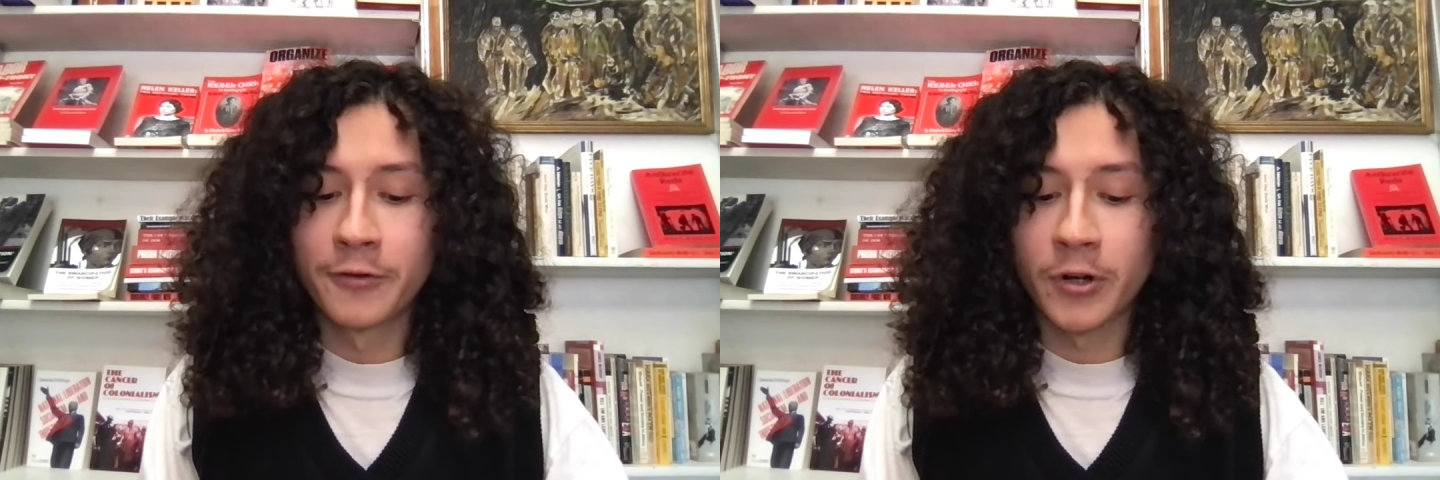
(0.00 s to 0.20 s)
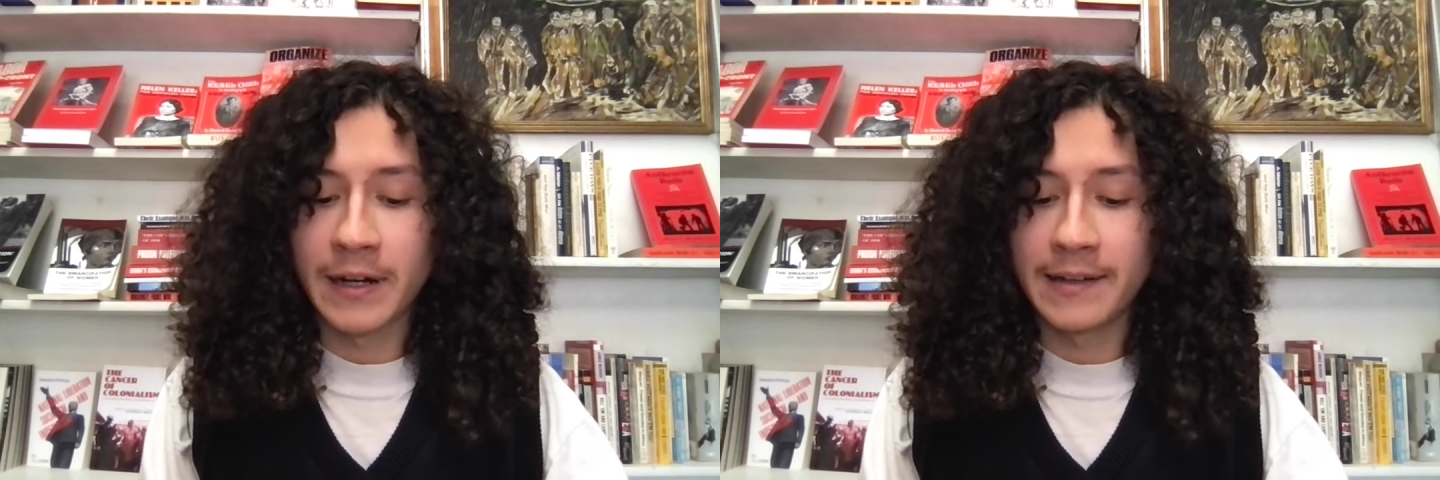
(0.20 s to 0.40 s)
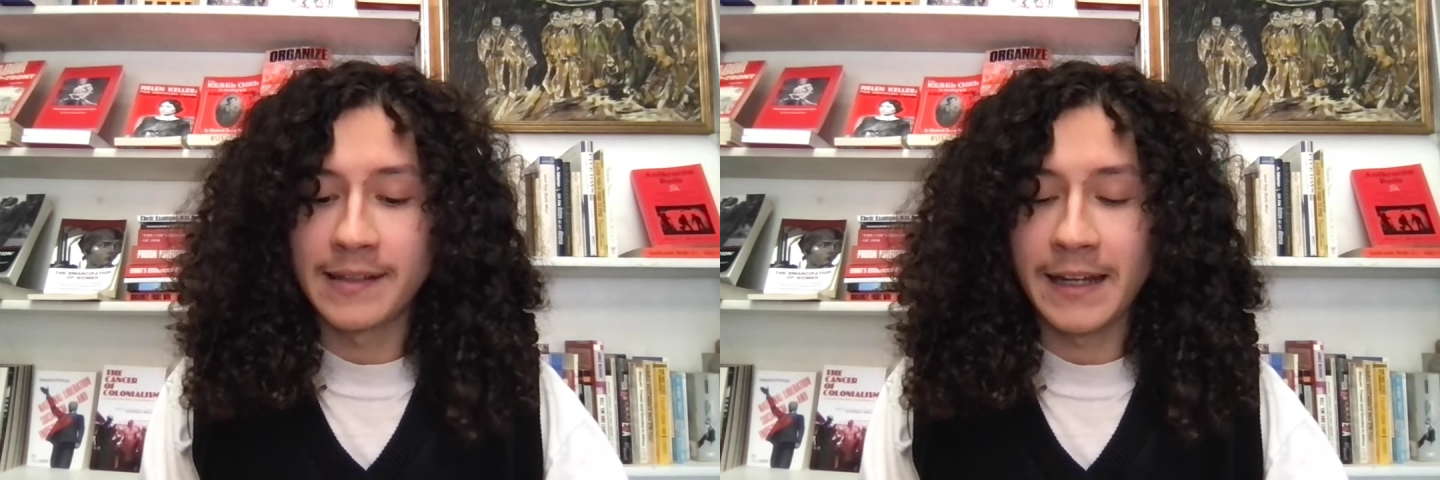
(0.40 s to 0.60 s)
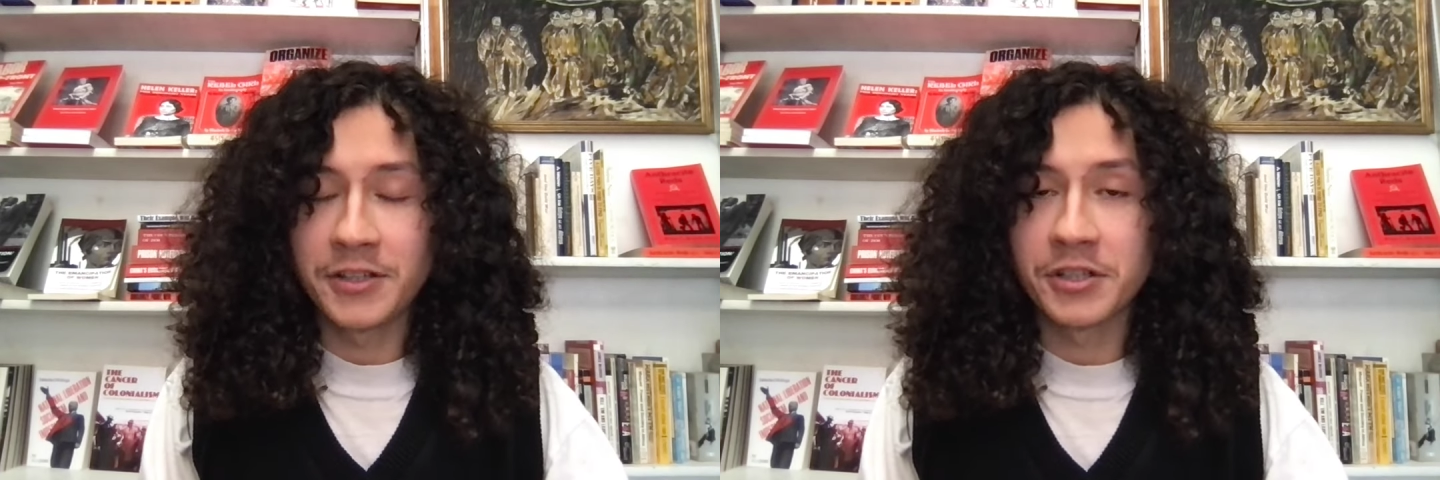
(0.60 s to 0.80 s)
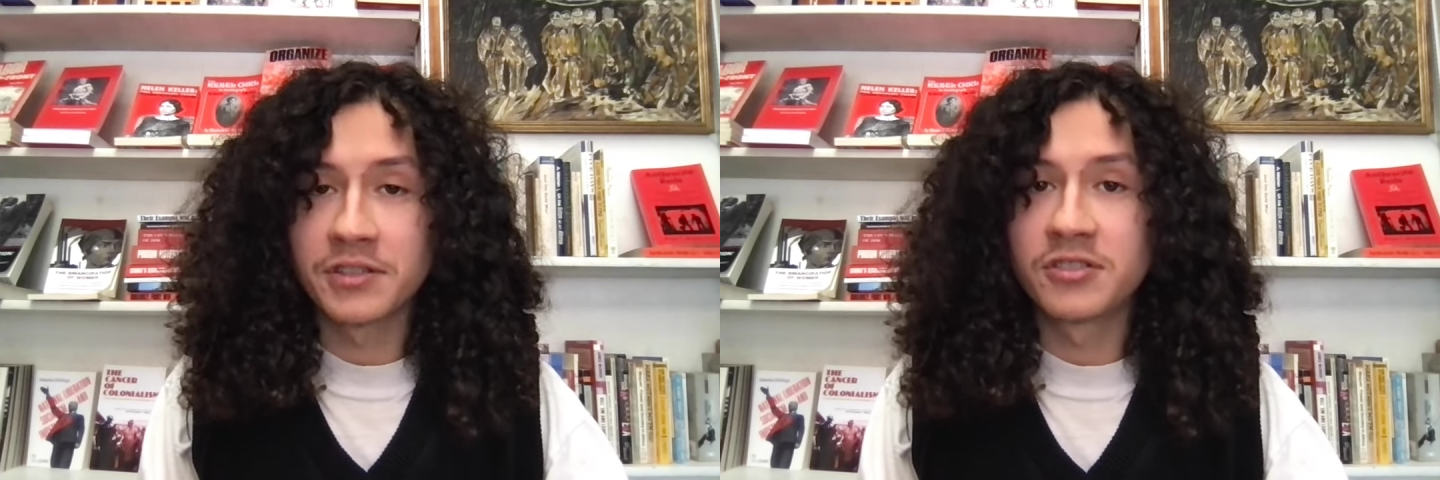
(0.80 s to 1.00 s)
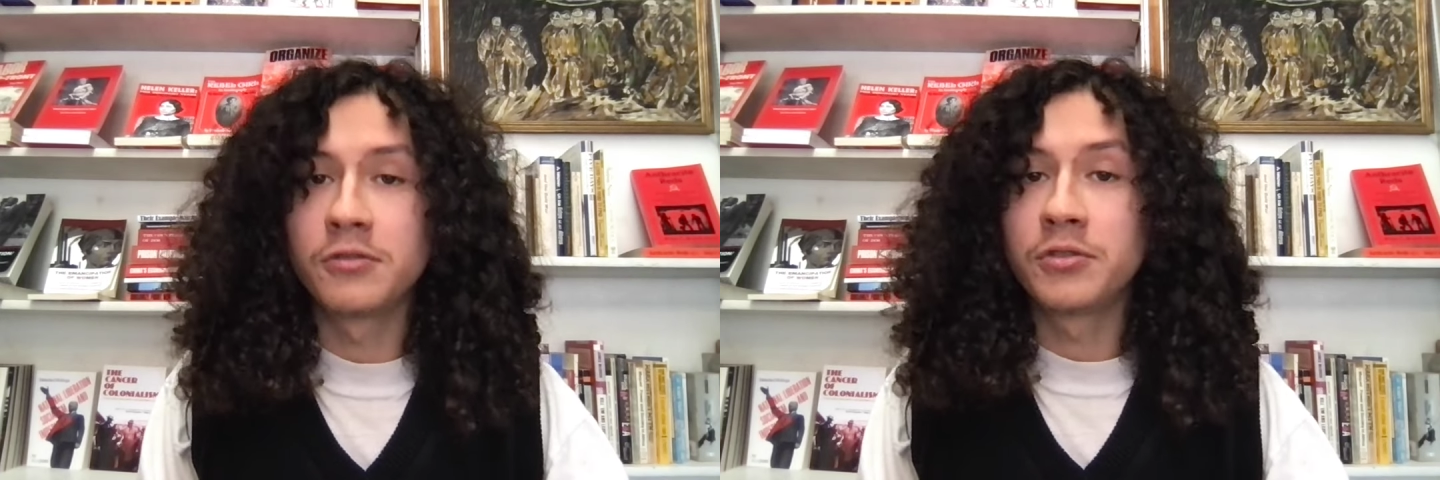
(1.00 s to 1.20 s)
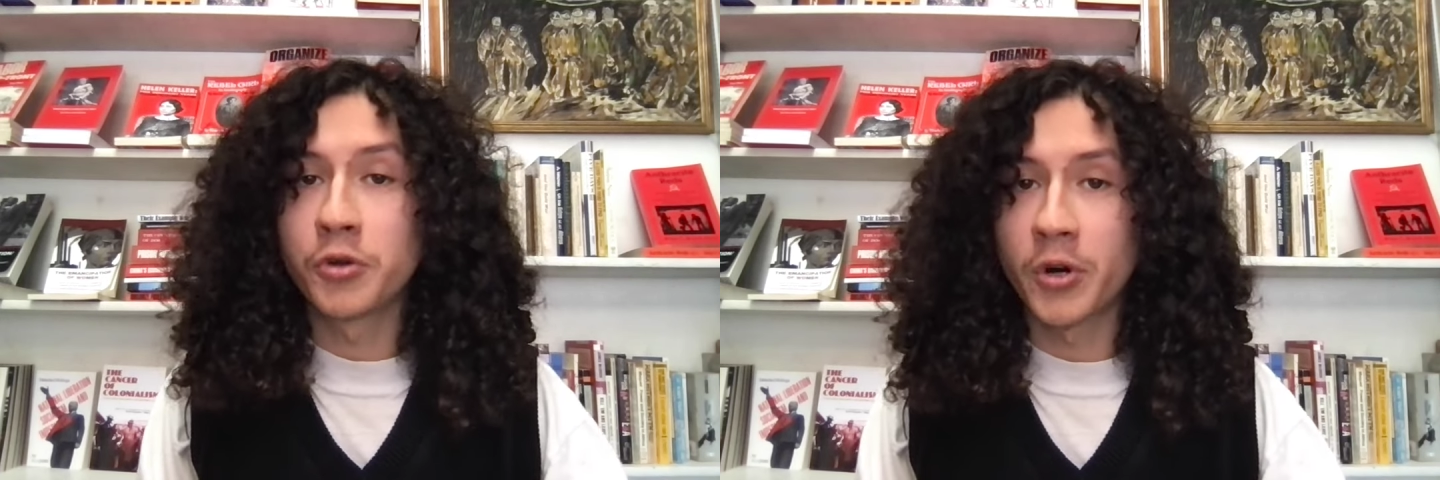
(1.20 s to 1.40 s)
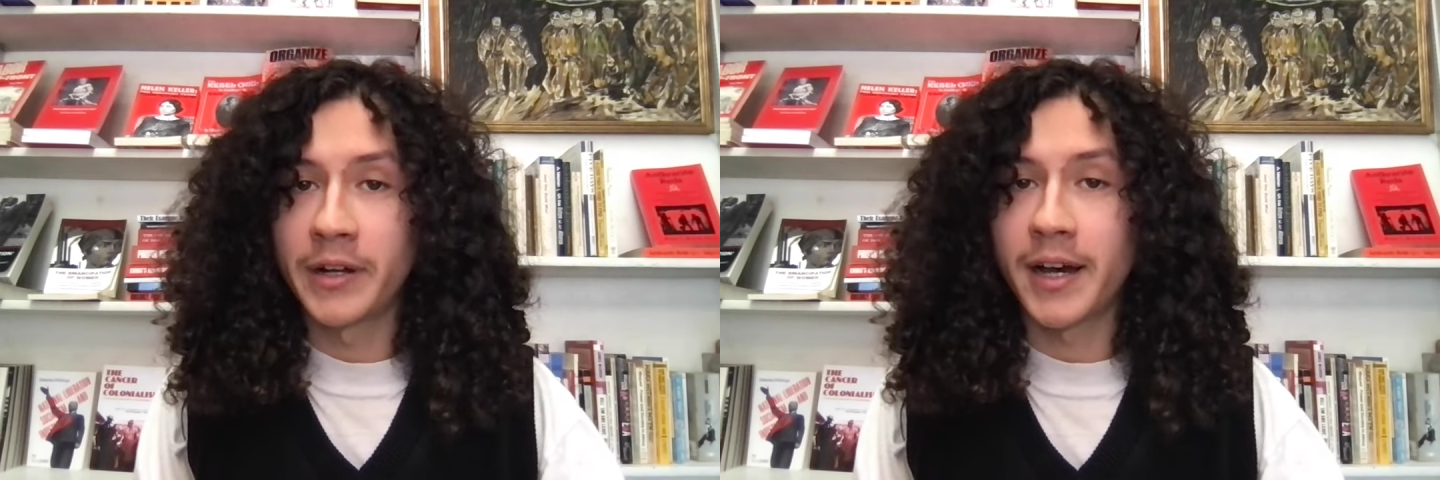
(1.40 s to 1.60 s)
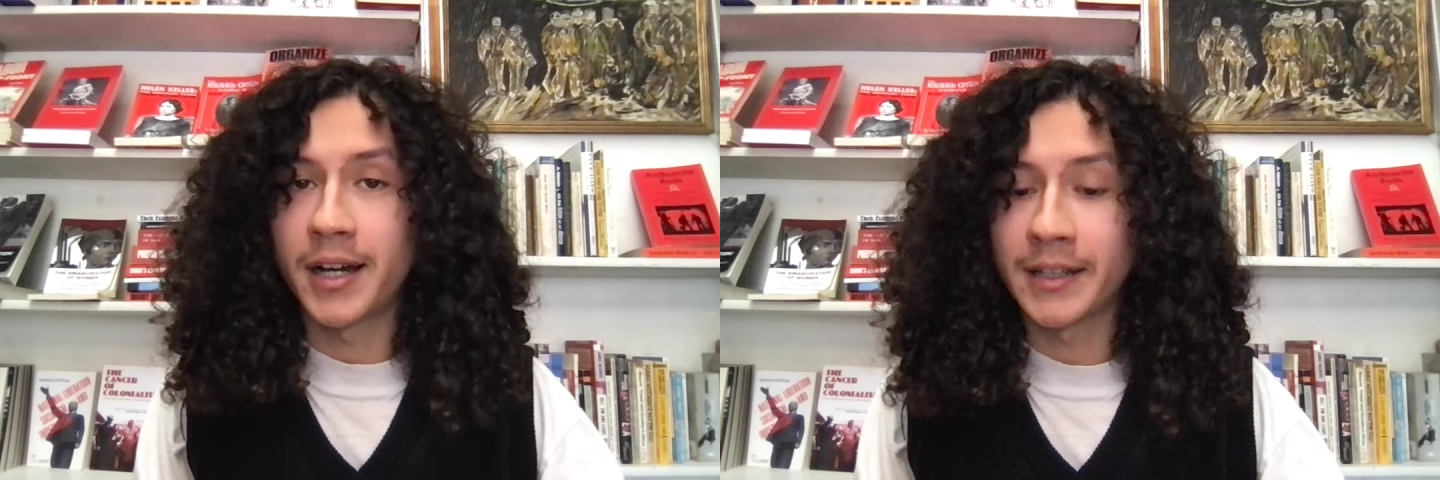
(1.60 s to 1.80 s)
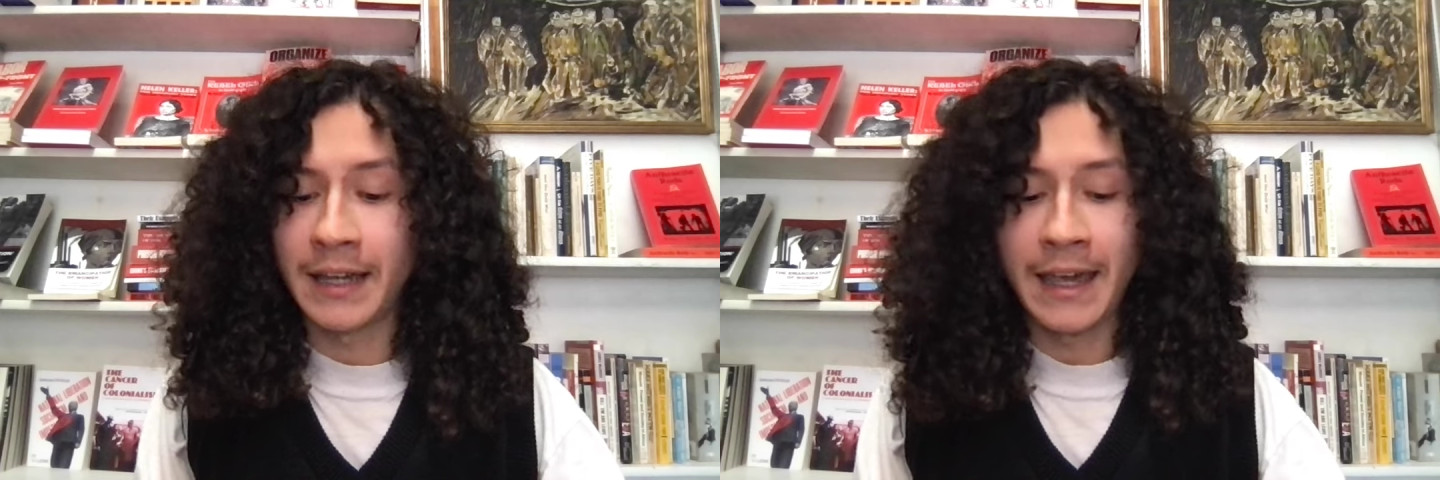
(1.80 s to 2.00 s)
organizations to door knock